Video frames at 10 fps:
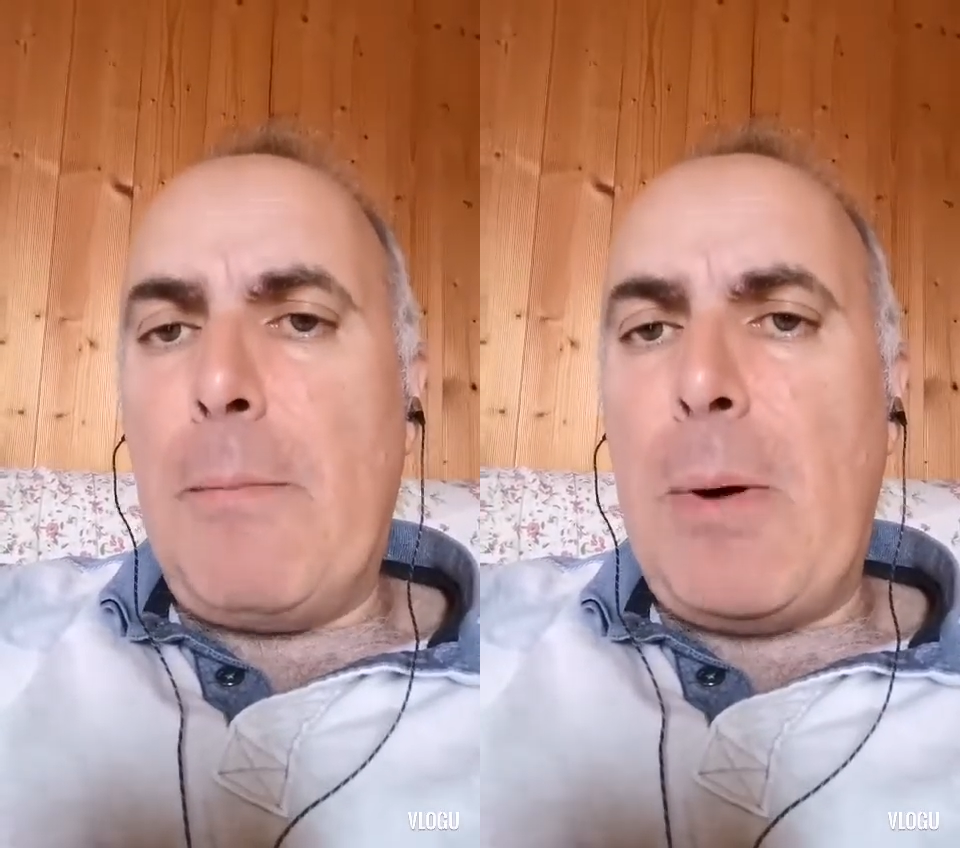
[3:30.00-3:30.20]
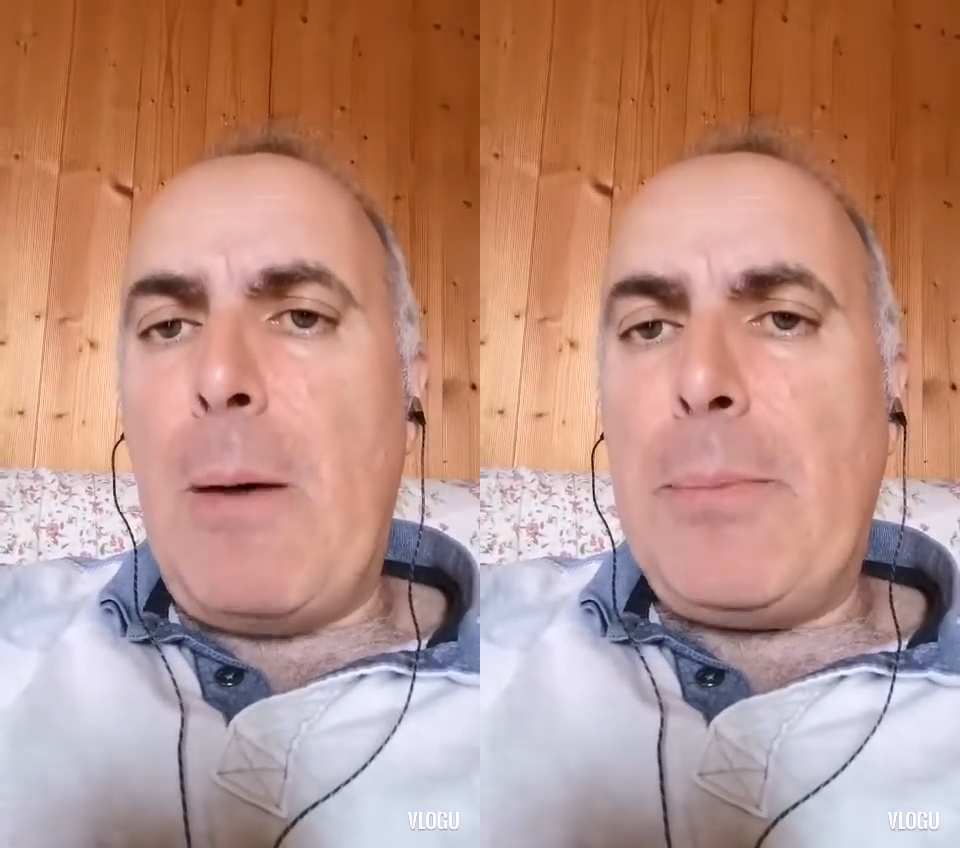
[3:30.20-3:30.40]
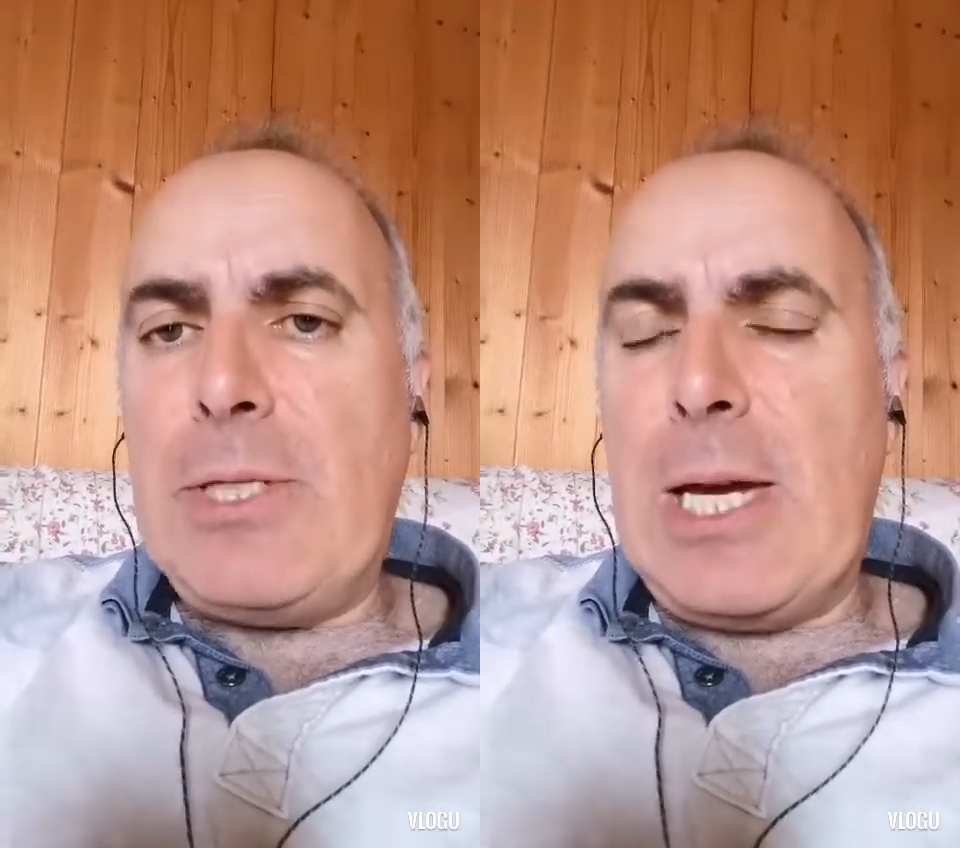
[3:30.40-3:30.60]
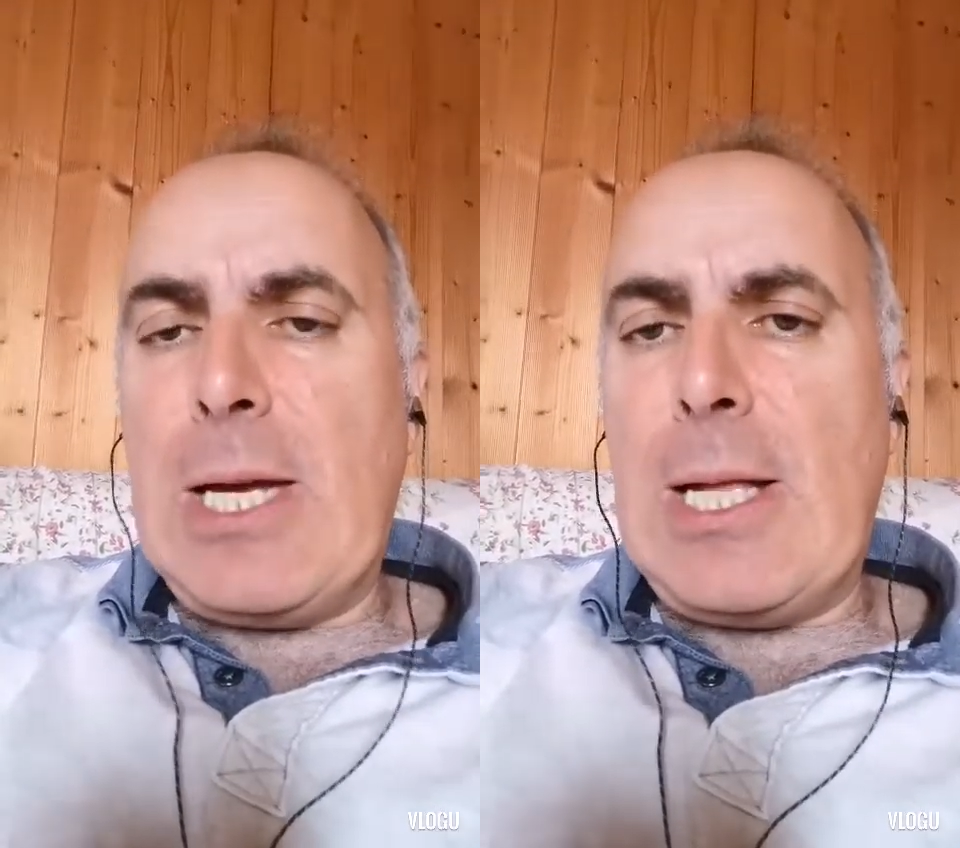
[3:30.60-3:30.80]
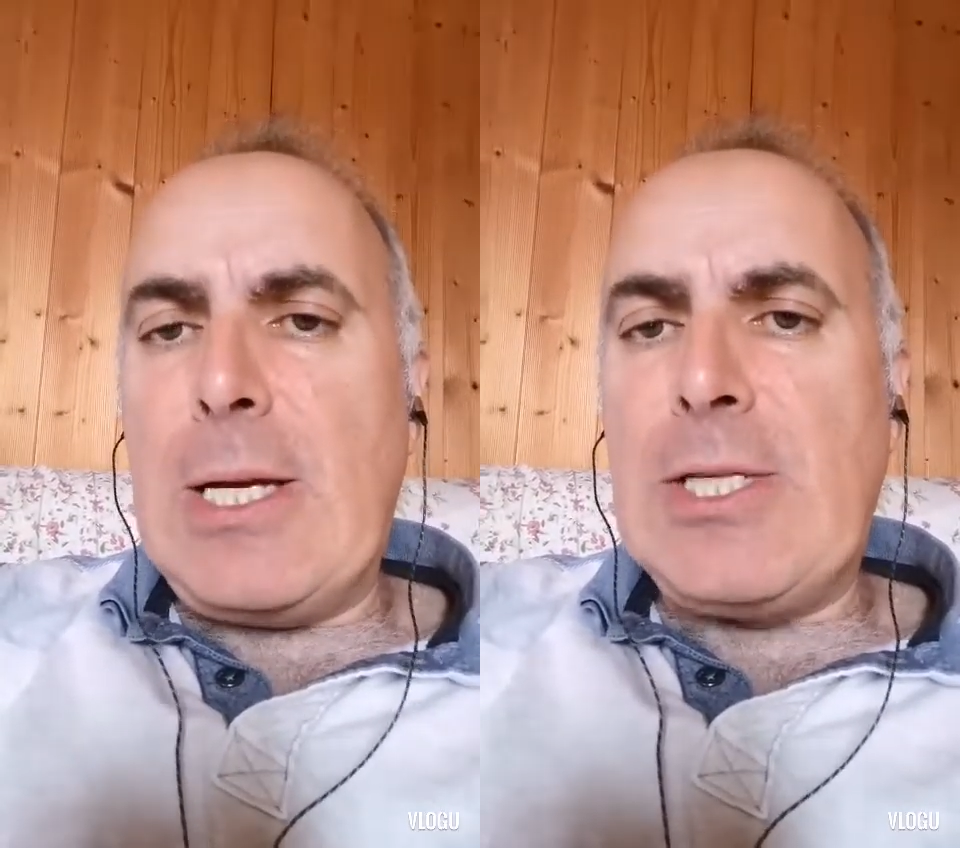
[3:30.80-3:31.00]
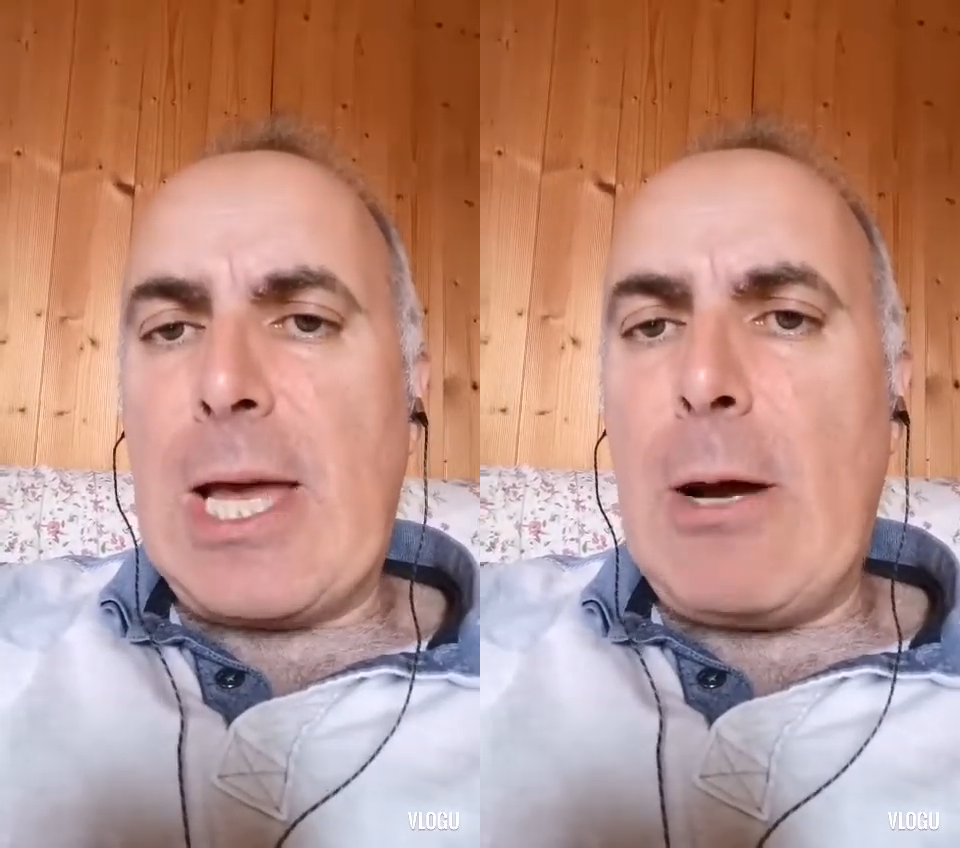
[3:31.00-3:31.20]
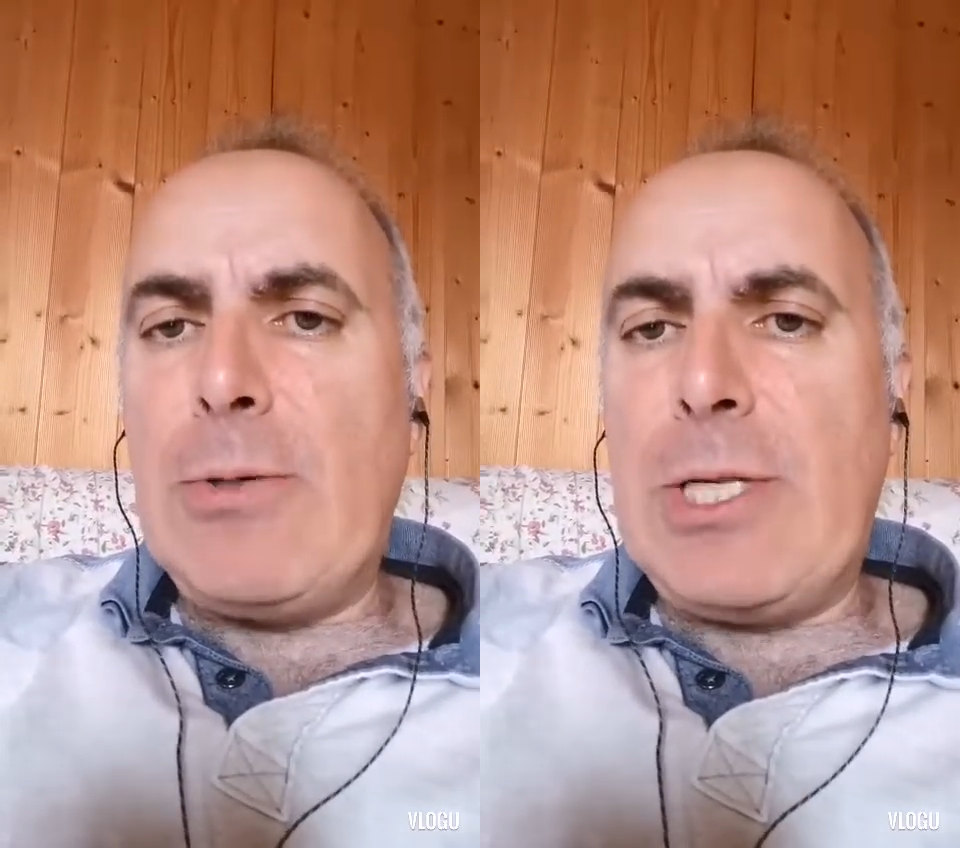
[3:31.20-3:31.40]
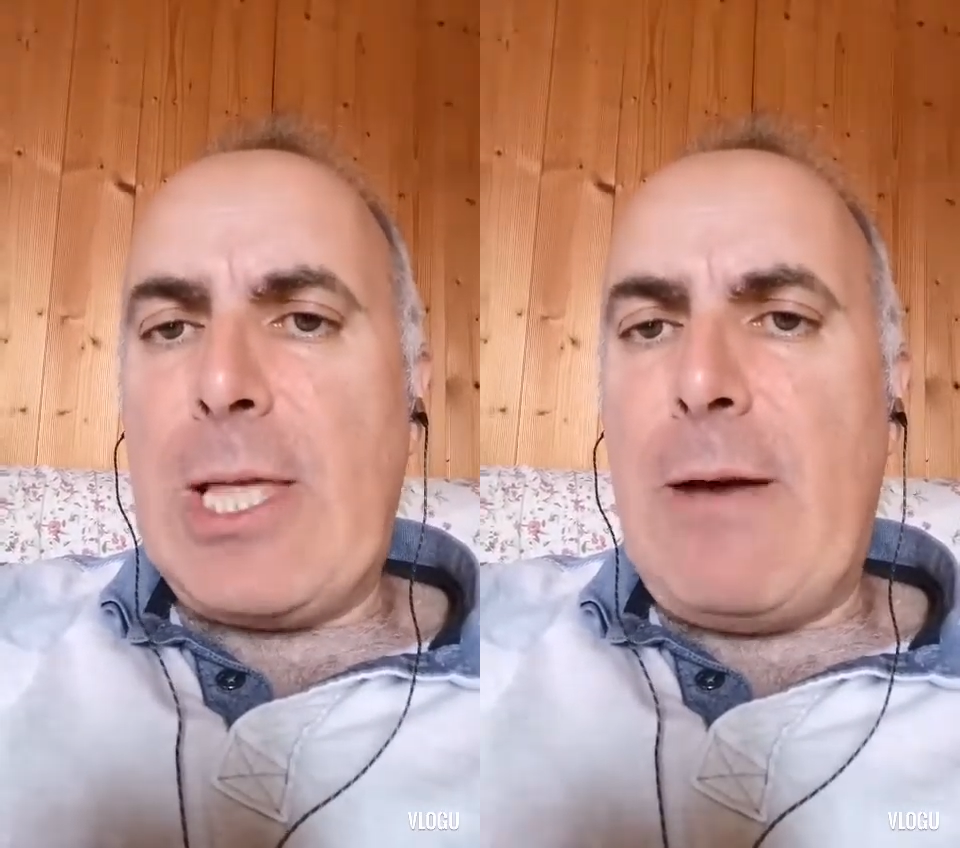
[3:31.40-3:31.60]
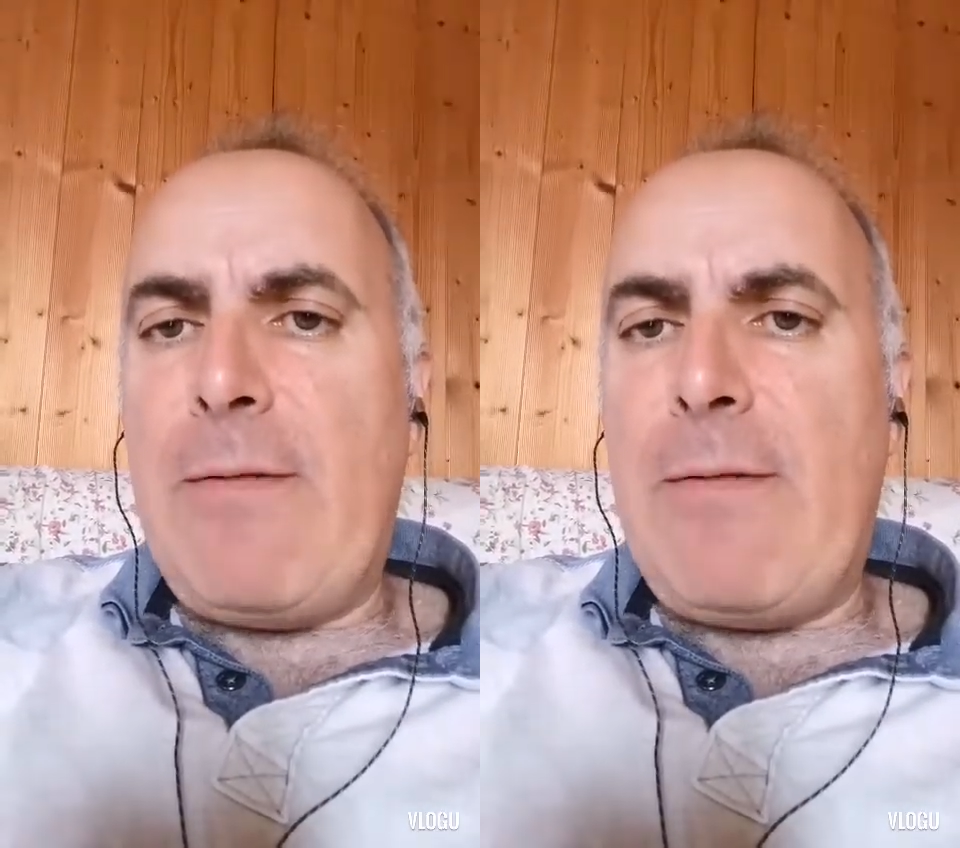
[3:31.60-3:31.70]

But particularly as they go onto their